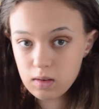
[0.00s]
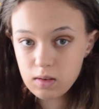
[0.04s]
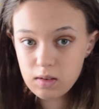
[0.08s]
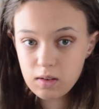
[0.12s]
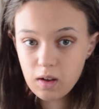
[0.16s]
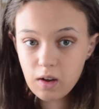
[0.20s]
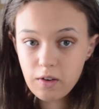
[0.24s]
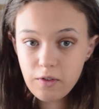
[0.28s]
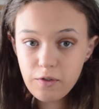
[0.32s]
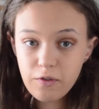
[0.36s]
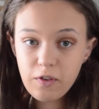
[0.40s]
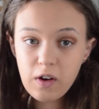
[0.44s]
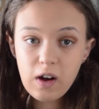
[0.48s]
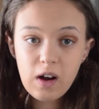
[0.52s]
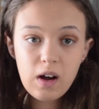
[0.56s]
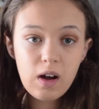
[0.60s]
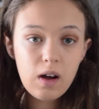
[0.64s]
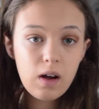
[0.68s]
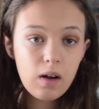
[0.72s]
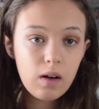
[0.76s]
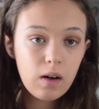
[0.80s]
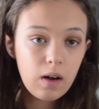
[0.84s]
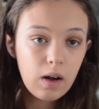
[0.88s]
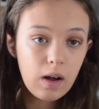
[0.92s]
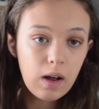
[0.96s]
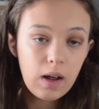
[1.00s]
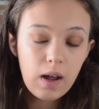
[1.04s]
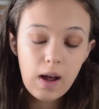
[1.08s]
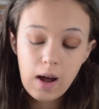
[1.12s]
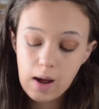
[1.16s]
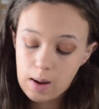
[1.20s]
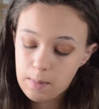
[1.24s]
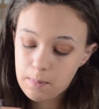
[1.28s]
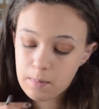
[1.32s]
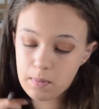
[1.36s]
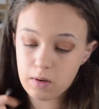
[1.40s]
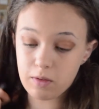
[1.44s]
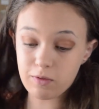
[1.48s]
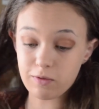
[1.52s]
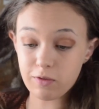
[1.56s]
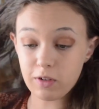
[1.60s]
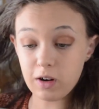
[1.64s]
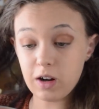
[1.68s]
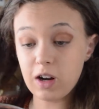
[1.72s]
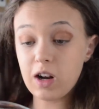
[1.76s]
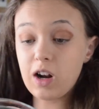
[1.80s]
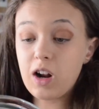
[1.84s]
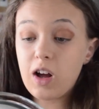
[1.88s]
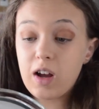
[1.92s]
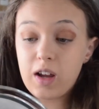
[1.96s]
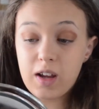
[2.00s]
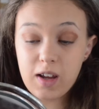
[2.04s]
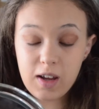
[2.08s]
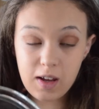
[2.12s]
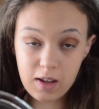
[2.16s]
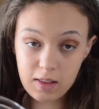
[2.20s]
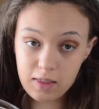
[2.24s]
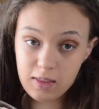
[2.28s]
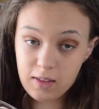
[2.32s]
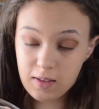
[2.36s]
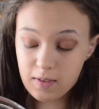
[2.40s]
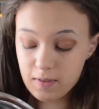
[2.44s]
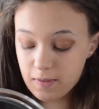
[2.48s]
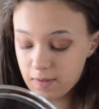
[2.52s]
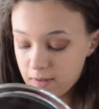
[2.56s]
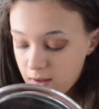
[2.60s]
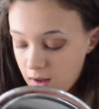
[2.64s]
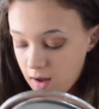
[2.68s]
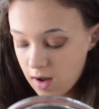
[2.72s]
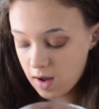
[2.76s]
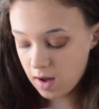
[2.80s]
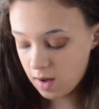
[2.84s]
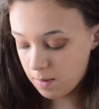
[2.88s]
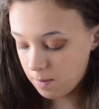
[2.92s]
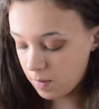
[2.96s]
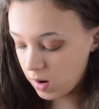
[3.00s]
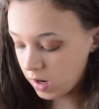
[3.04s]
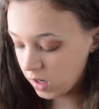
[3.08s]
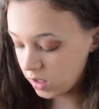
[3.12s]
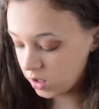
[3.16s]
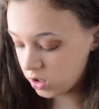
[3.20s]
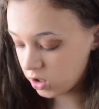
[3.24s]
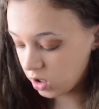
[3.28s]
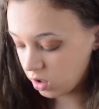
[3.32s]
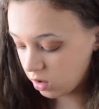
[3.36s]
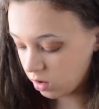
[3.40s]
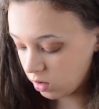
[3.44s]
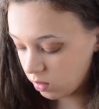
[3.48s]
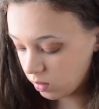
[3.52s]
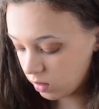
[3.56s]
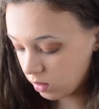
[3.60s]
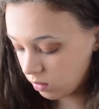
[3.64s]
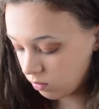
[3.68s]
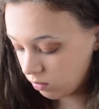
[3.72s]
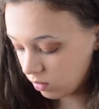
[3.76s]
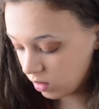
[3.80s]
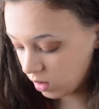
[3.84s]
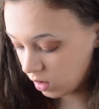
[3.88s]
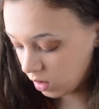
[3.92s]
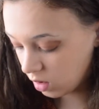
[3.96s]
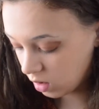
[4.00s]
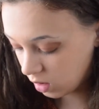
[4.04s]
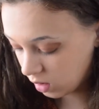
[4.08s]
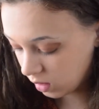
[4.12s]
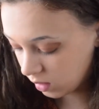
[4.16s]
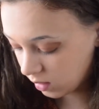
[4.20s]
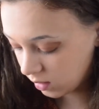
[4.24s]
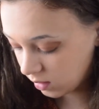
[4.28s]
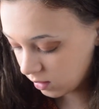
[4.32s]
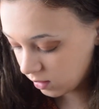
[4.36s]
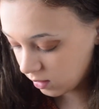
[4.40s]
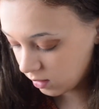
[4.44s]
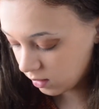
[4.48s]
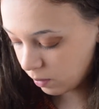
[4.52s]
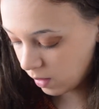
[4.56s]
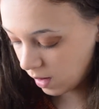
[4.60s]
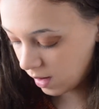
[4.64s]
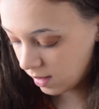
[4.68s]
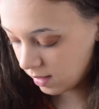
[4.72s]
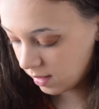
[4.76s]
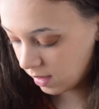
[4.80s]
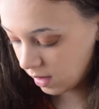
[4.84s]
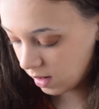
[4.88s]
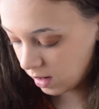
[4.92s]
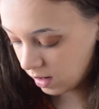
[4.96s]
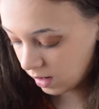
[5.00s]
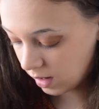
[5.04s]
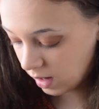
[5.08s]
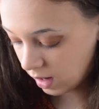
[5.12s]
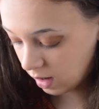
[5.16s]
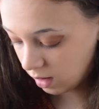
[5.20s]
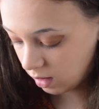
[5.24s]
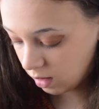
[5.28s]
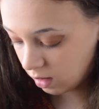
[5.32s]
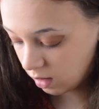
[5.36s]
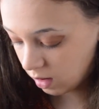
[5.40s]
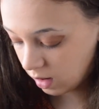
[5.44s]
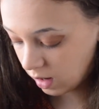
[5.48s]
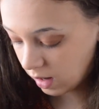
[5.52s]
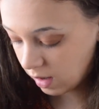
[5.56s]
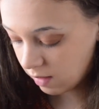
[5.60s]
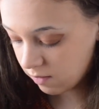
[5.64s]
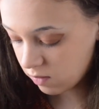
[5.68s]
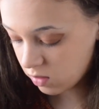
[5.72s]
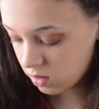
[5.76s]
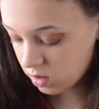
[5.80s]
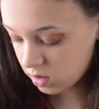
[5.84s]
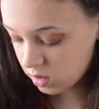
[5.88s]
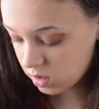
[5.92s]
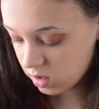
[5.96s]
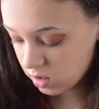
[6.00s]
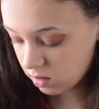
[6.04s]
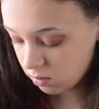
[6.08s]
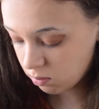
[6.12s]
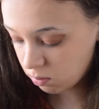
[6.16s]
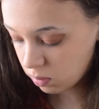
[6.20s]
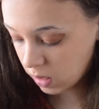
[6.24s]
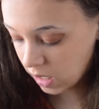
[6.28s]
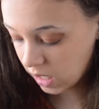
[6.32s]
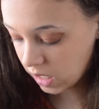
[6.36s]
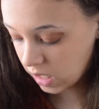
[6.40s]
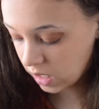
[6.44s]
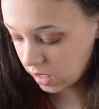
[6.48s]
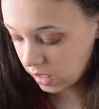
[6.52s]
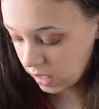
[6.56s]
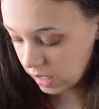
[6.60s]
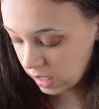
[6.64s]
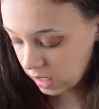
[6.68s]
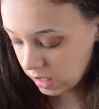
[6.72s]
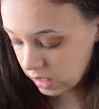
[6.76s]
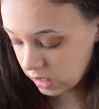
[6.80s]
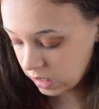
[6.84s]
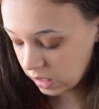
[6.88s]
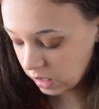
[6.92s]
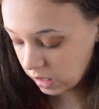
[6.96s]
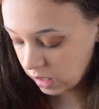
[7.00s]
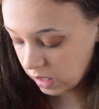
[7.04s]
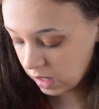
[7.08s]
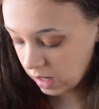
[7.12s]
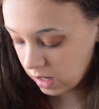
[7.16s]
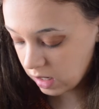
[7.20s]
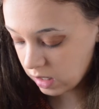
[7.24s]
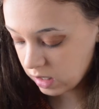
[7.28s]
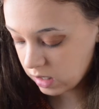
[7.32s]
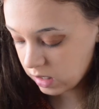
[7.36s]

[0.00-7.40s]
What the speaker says: So far I am really liking this eyeshadow, it's really nice, but then again I haven't blended anything yet.